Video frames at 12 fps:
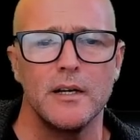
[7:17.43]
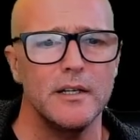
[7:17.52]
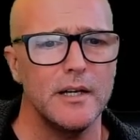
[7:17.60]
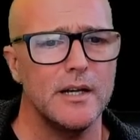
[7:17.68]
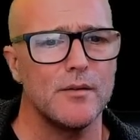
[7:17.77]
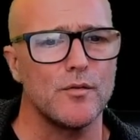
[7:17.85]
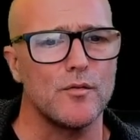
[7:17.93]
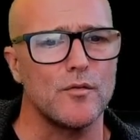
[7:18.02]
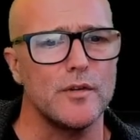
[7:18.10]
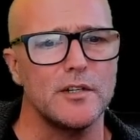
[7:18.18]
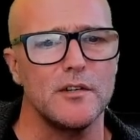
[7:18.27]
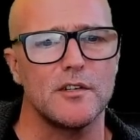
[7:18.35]
In a
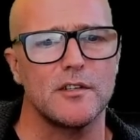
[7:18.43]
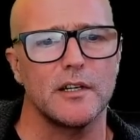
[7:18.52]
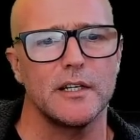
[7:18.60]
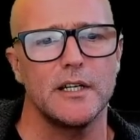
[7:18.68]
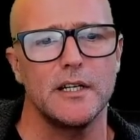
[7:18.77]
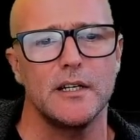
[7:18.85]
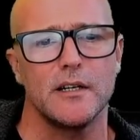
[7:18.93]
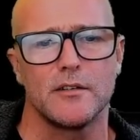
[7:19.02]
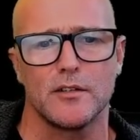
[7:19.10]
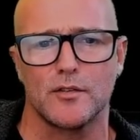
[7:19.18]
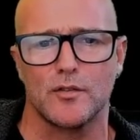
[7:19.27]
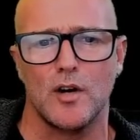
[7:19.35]
recent study
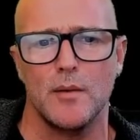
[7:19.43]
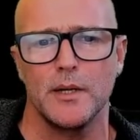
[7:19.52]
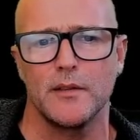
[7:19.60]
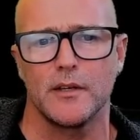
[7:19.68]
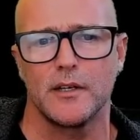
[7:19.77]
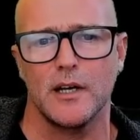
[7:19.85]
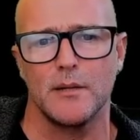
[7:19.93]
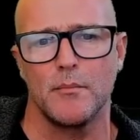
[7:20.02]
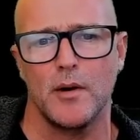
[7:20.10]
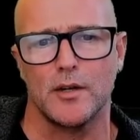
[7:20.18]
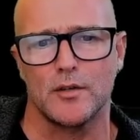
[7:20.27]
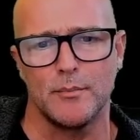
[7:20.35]
describing the gut
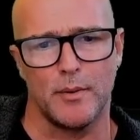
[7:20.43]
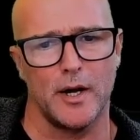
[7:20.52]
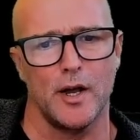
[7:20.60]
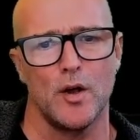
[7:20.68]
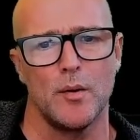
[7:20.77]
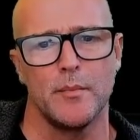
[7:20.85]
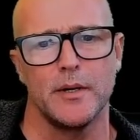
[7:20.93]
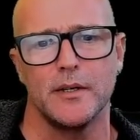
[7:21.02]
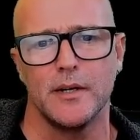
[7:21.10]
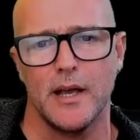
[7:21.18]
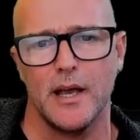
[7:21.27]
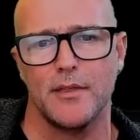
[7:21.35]
microbiome
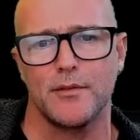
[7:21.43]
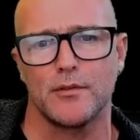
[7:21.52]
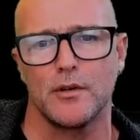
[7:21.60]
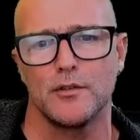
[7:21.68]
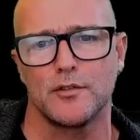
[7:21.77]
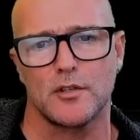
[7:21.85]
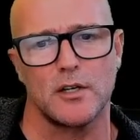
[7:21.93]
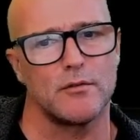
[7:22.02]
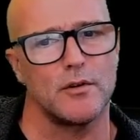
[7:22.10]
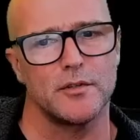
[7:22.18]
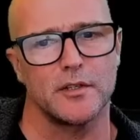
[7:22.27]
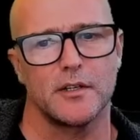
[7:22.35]
in
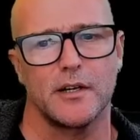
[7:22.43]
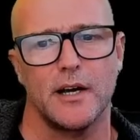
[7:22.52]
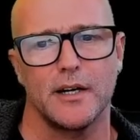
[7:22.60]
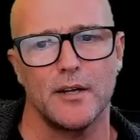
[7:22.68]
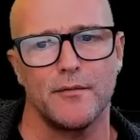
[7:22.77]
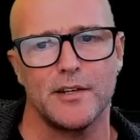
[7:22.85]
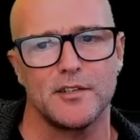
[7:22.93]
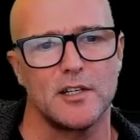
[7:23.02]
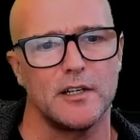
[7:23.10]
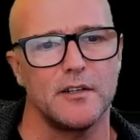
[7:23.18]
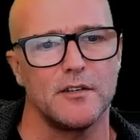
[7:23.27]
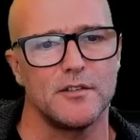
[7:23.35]
atherosclerotic
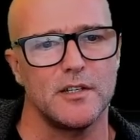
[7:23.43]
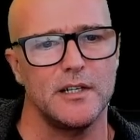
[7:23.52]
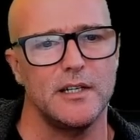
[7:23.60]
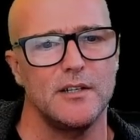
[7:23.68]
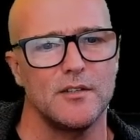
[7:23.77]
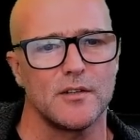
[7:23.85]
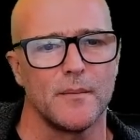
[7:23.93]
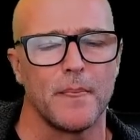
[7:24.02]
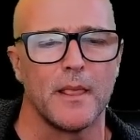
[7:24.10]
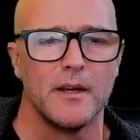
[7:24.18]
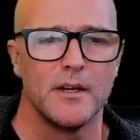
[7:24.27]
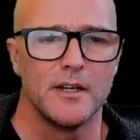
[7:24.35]
cardiovascular disease,
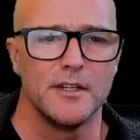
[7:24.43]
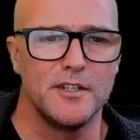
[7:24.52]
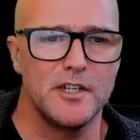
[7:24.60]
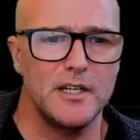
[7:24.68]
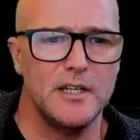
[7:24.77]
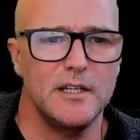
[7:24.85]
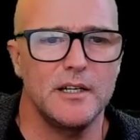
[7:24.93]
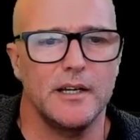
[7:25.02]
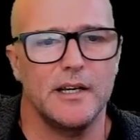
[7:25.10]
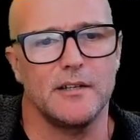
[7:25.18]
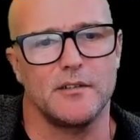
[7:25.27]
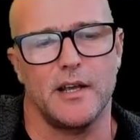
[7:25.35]
G.
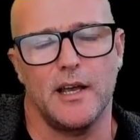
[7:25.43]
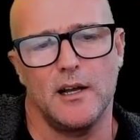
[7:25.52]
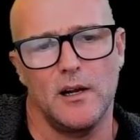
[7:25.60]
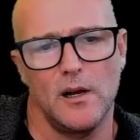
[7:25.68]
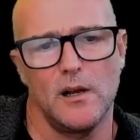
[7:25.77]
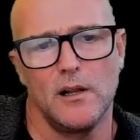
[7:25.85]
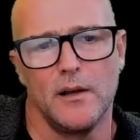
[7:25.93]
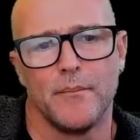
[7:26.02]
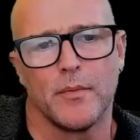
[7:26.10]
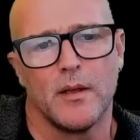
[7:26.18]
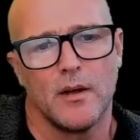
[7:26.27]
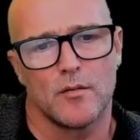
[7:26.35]
et al.
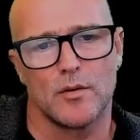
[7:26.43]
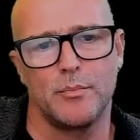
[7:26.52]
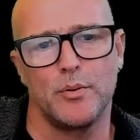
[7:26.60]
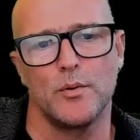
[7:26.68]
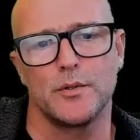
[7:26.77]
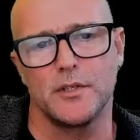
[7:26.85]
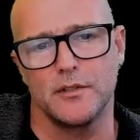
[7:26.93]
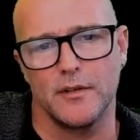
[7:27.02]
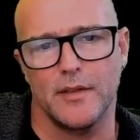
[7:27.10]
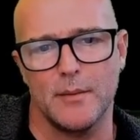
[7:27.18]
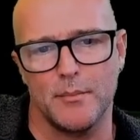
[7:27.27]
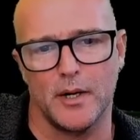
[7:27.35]

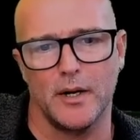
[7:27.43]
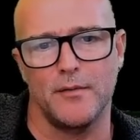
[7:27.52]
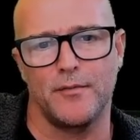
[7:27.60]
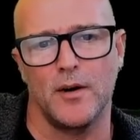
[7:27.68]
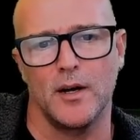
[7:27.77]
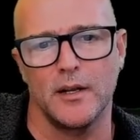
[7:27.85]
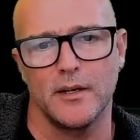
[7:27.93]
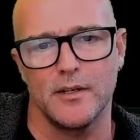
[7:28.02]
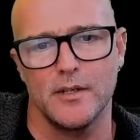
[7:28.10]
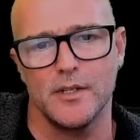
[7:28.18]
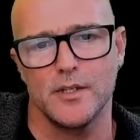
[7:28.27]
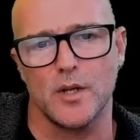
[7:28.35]
Reported that biophyla
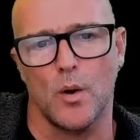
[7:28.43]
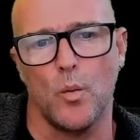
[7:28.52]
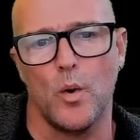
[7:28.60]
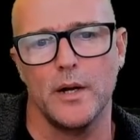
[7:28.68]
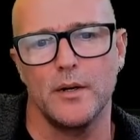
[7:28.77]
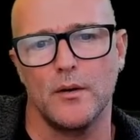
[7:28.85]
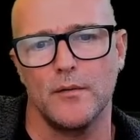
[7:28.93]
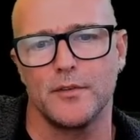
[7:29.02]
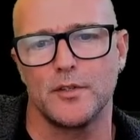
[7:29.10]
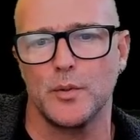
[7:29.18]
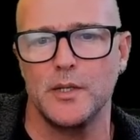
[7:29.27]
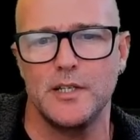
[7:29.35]
is one of
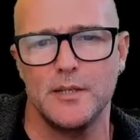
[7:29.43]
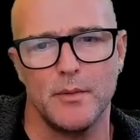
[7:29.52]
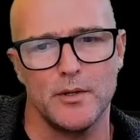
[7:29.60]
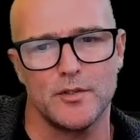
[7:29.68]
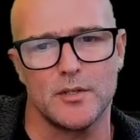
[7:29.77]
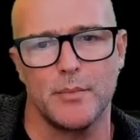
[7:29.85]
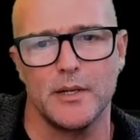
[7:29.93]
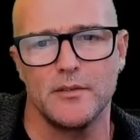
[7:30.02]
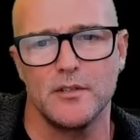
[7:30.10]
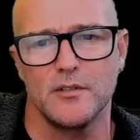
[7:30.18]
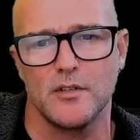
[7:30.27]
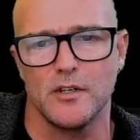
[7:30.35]
the 20 most
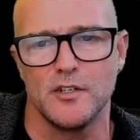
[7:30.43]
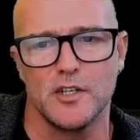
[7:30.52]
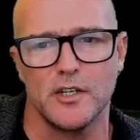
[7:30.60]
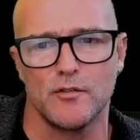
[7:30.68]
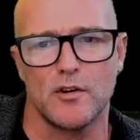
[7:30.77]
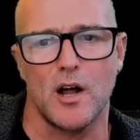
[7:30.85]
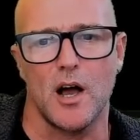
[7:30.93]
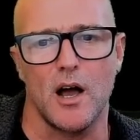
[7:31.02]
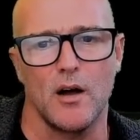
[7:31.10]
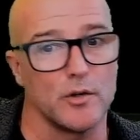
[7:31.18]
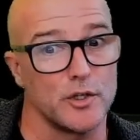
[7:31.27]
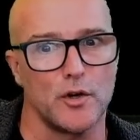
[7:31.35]
abundant
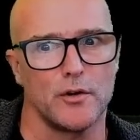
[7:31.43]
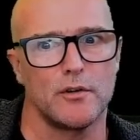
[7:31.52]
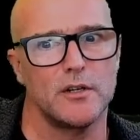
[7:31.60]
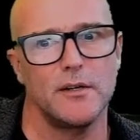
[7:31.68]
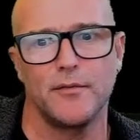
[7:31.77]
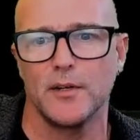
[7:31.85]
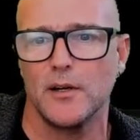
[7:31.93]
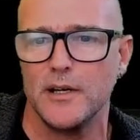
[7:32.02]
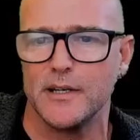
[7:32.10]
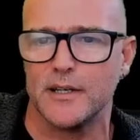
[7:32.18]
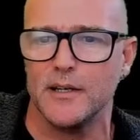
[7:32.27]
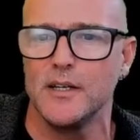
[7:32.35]
genera, if you
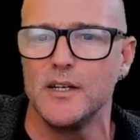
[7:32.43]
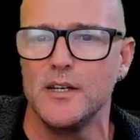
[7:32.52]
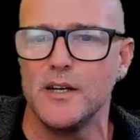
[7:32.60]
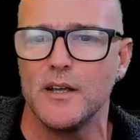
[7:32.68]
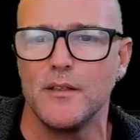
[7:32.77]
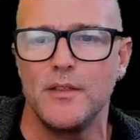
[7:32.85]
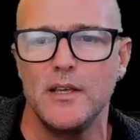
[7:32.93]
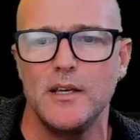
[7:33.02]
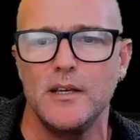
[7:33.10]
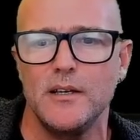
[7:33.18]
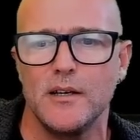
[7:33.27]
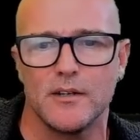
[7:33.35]
like, in
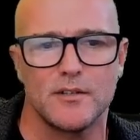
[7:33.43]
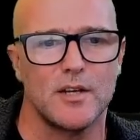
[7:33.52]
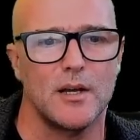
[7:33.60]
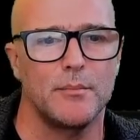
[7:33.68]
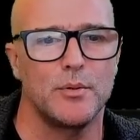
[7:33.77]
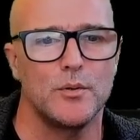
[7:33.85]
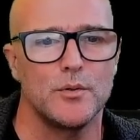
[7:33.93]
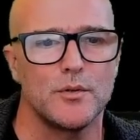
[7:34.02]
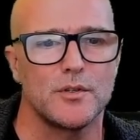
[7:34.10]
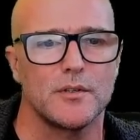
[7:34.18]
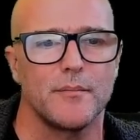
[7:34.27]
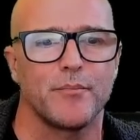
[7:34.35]
the
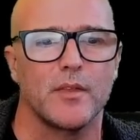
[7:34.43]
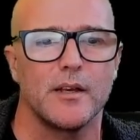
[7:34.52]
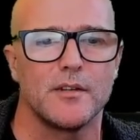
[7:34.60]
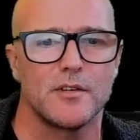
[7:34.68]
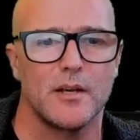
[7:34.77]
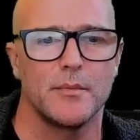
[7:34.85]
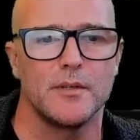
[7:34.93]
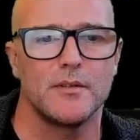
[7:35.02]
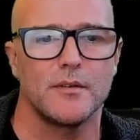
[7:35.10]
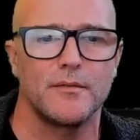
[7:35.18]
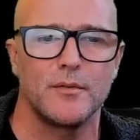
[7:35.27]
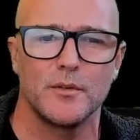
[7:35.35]
samples
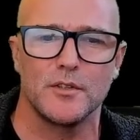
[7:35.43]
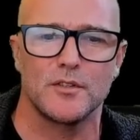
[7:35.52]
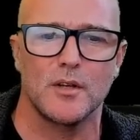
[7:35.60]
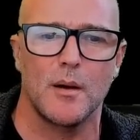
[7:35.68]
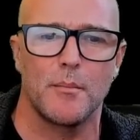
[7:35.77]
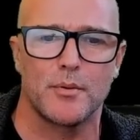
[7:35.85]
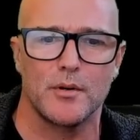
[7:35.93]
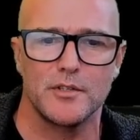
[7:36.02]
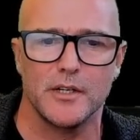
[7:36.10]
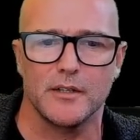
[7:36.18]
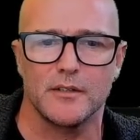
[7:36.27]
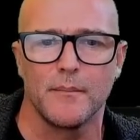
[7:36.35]
examined for this
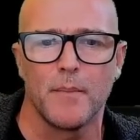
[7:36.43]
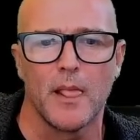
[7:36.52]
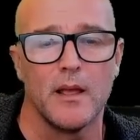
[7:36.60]
project.